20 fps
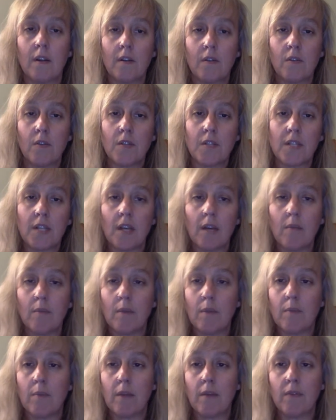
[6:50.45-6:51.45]
For some,
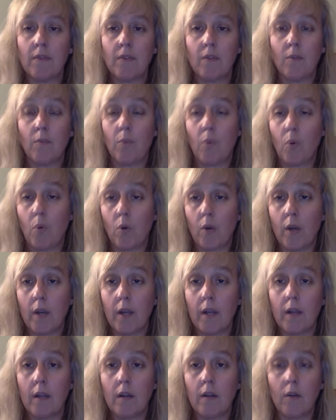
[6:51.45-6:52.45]
it may feel
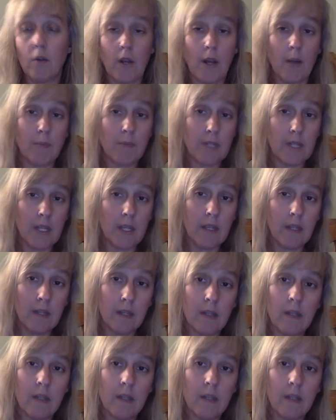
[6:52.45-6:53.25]
boring or empty.